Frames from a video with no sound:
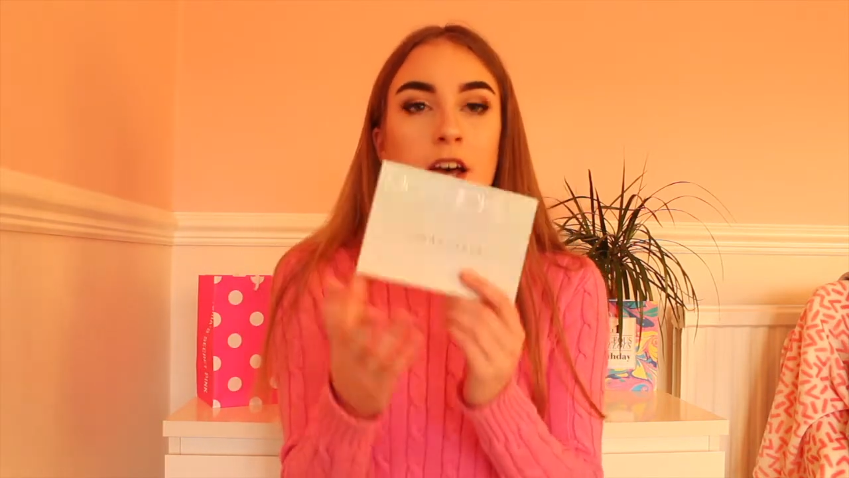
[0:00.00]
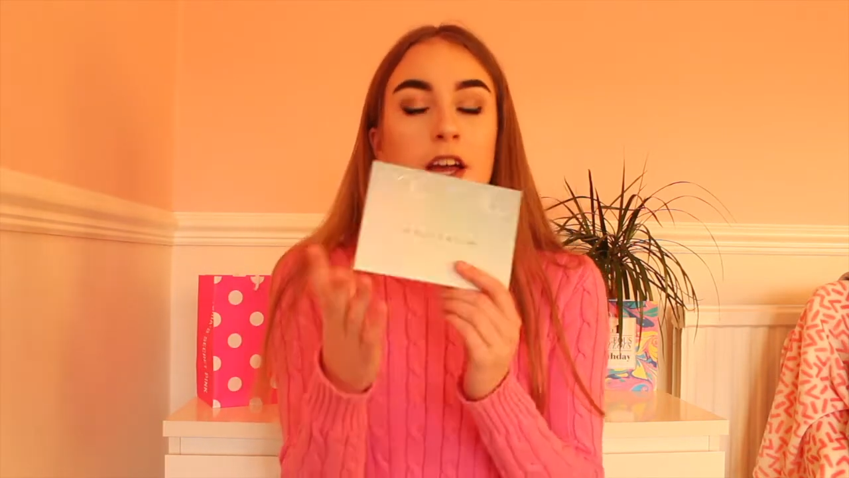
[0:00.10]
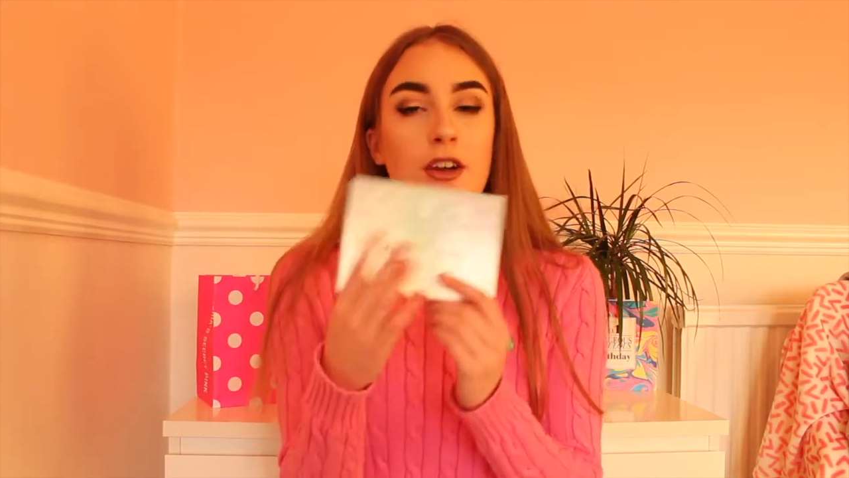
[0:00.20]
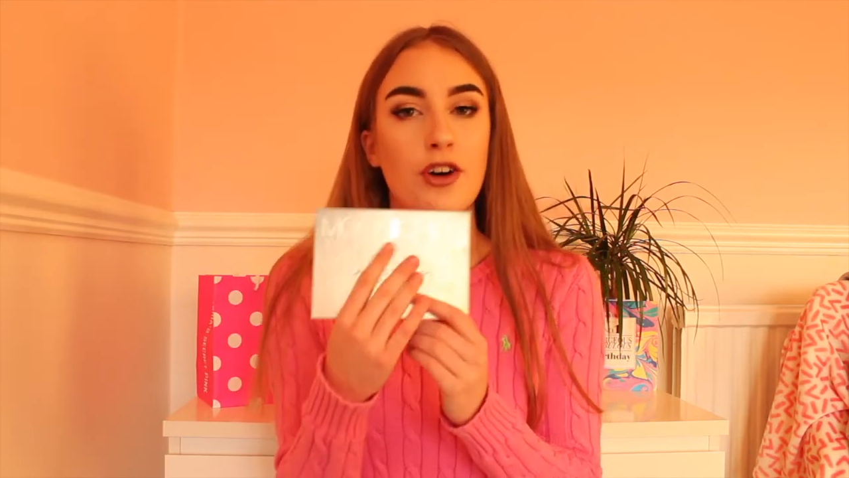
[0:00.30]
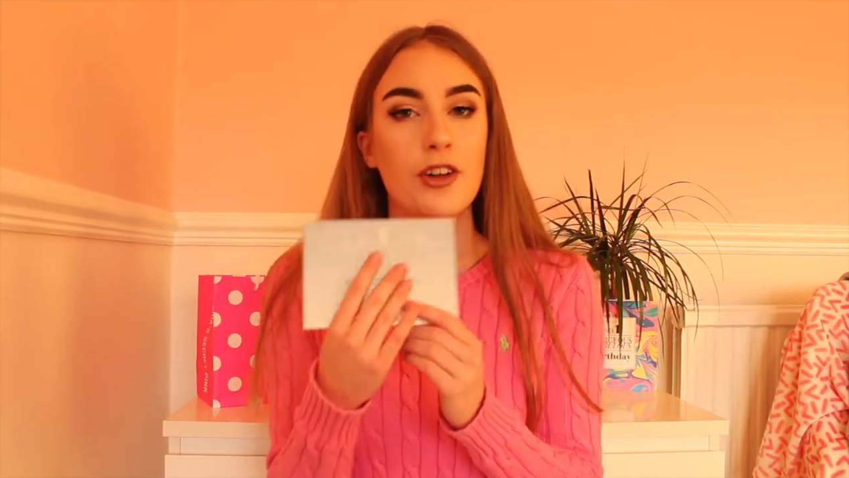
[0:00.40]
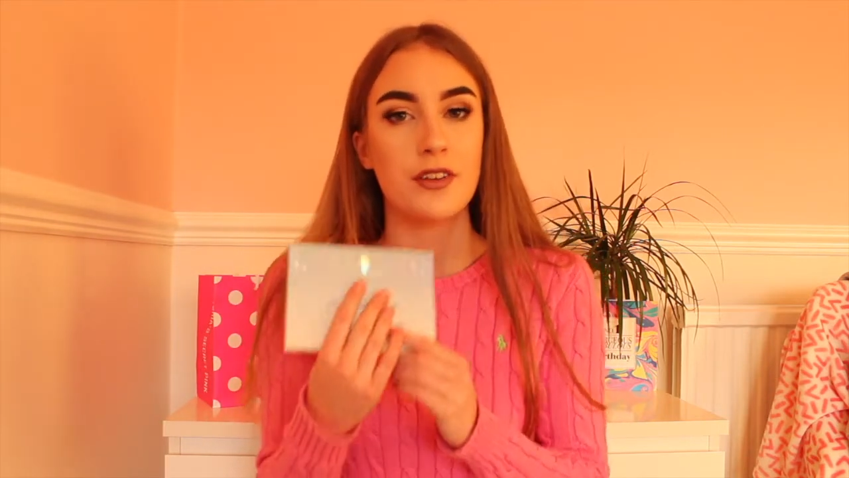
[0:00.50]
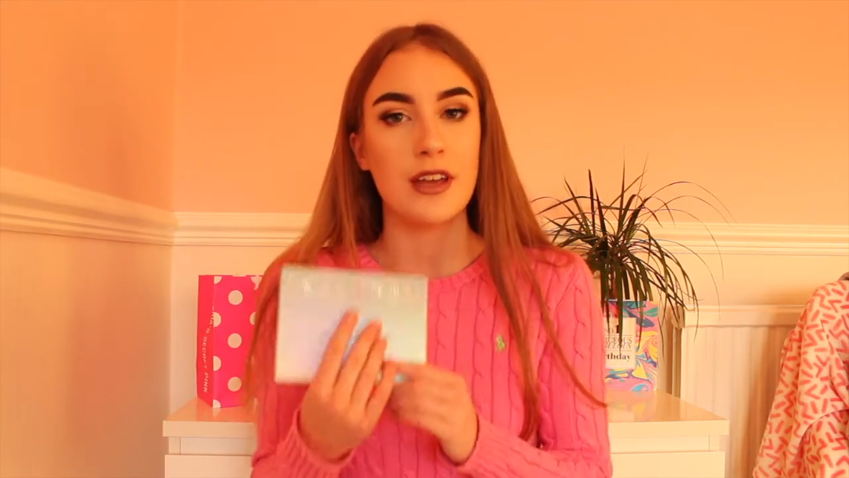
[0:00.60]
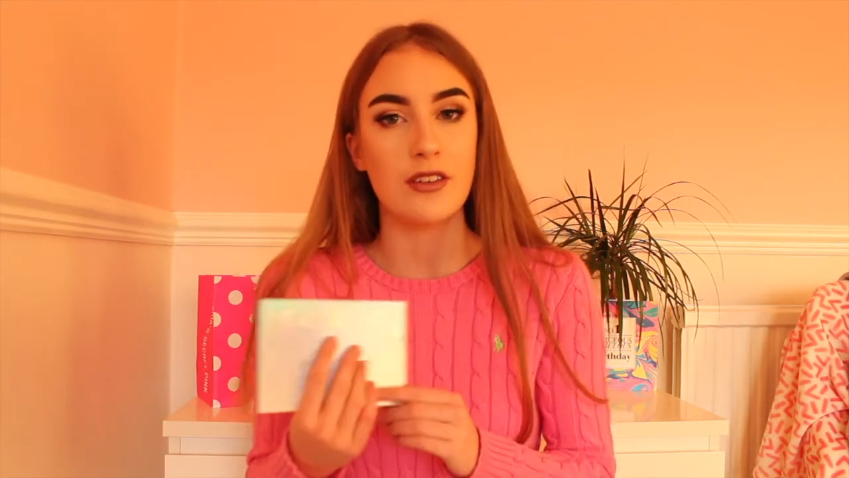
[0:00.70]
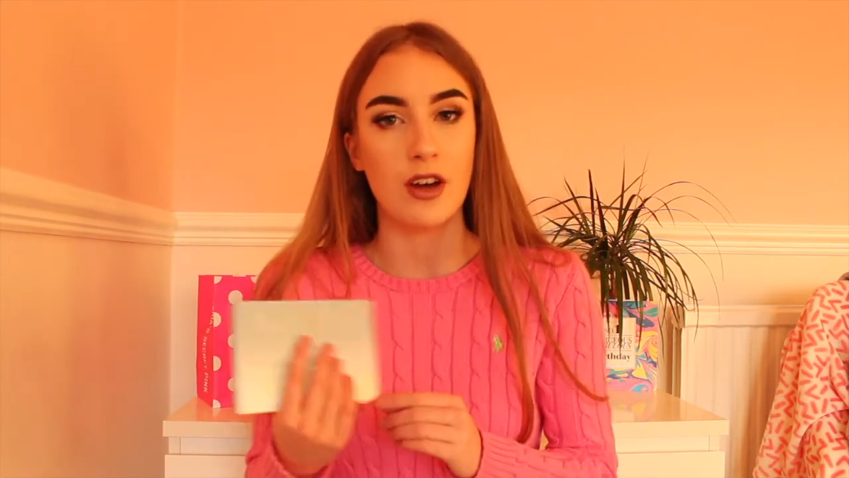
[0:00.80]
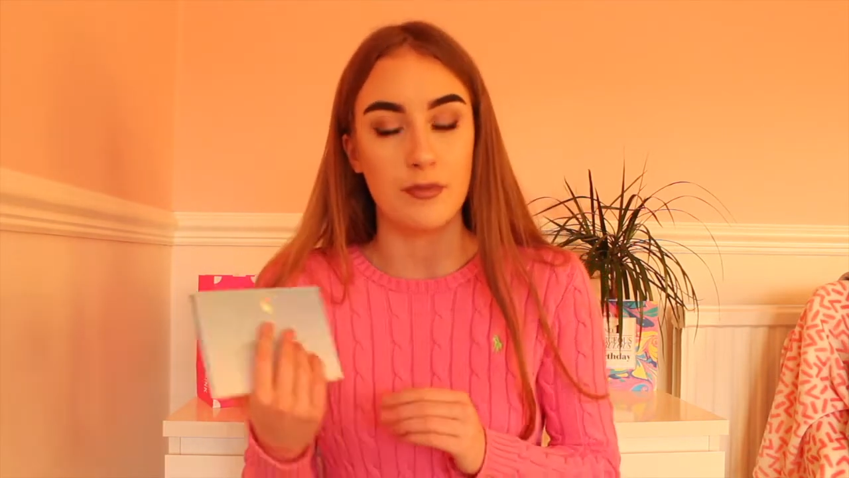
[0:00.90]
You can order
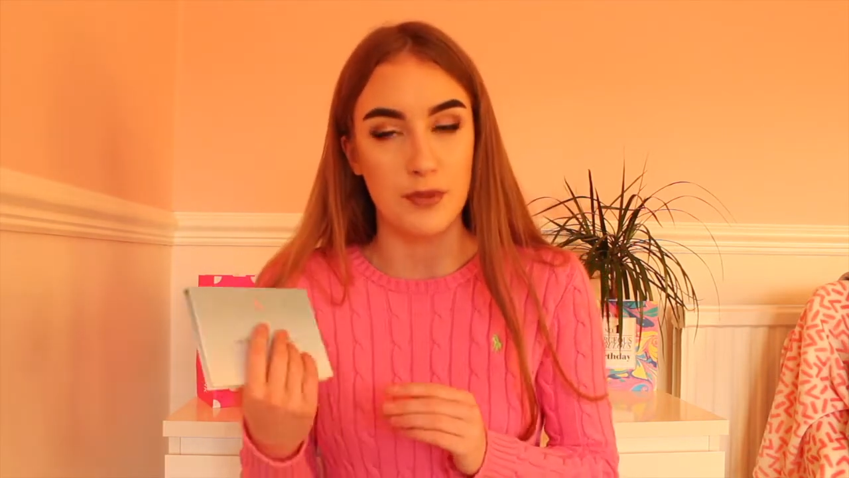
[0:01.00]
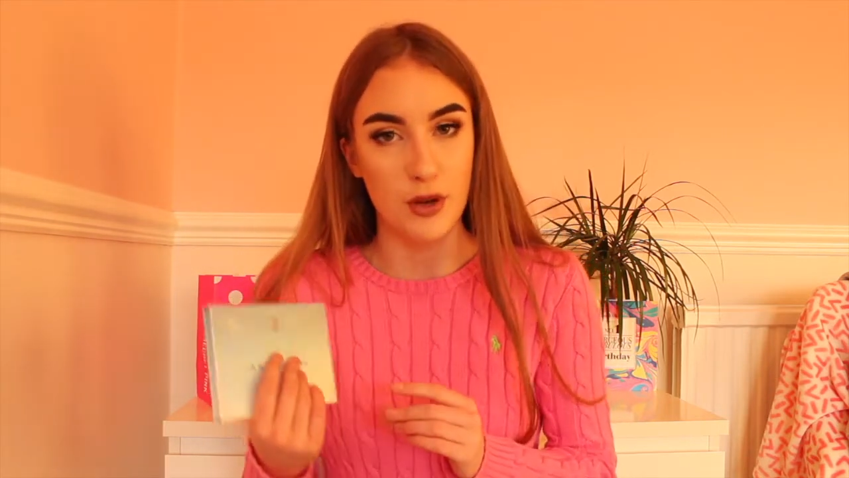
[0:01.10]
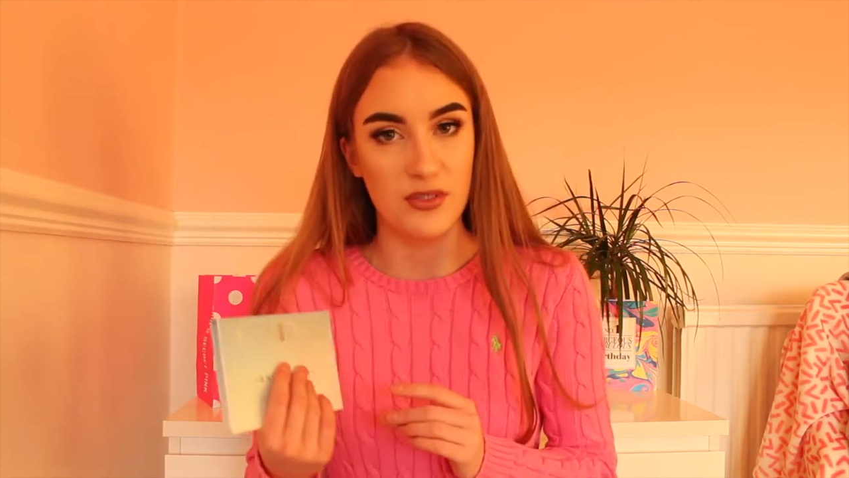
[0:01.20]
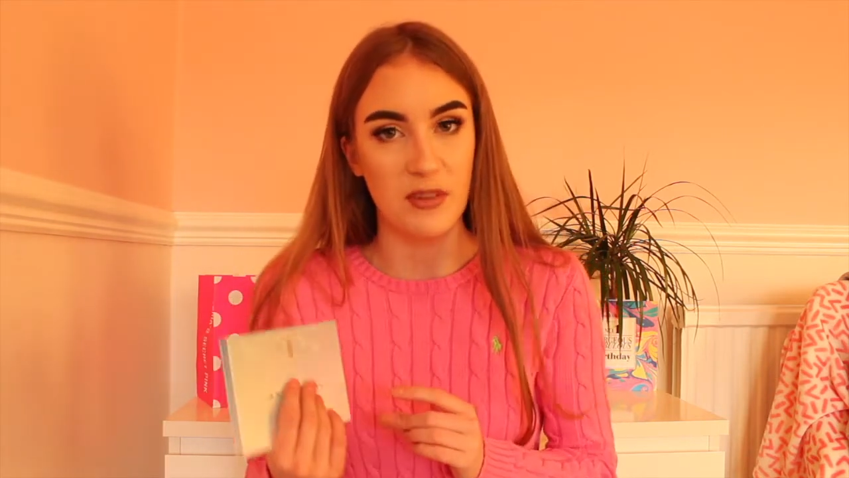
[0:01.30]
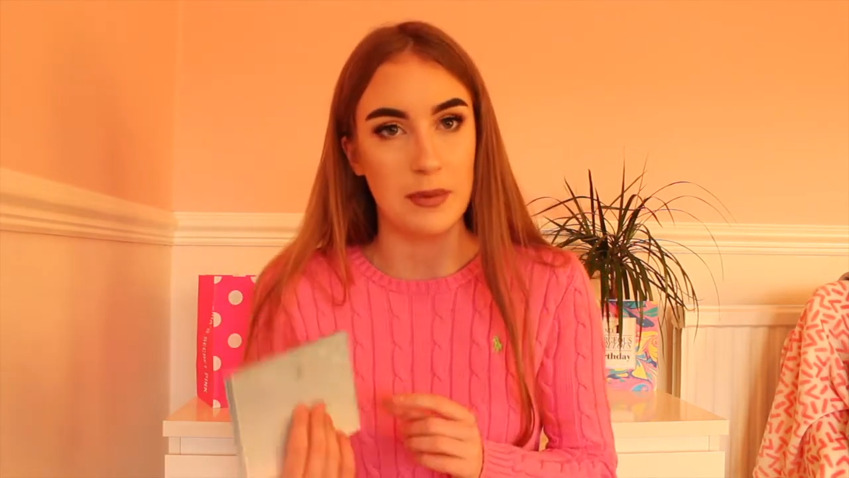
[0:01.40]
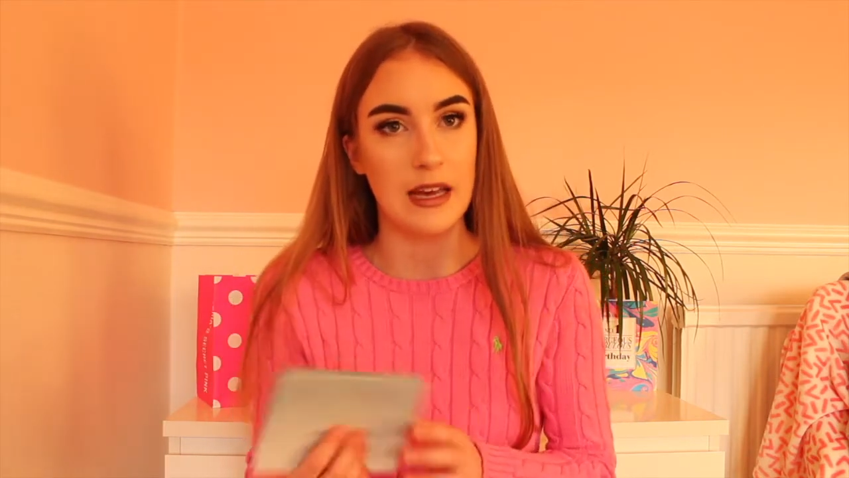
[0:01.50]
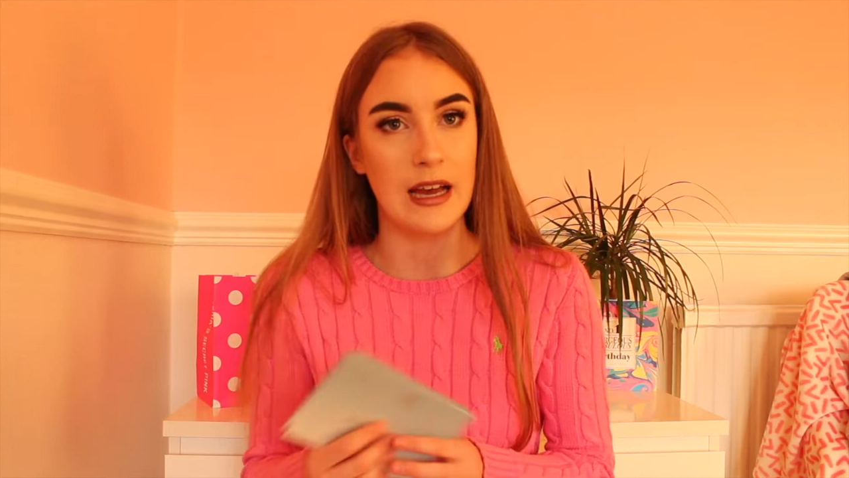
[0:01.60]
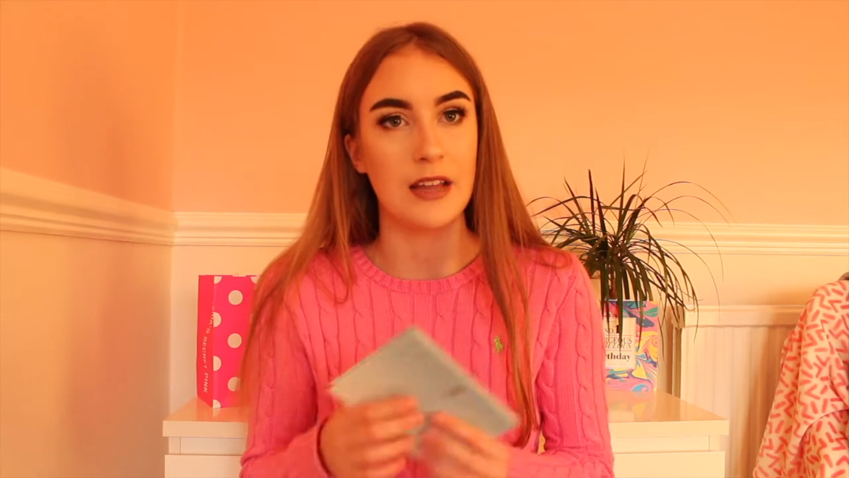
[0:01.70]
these off Beauty Bay,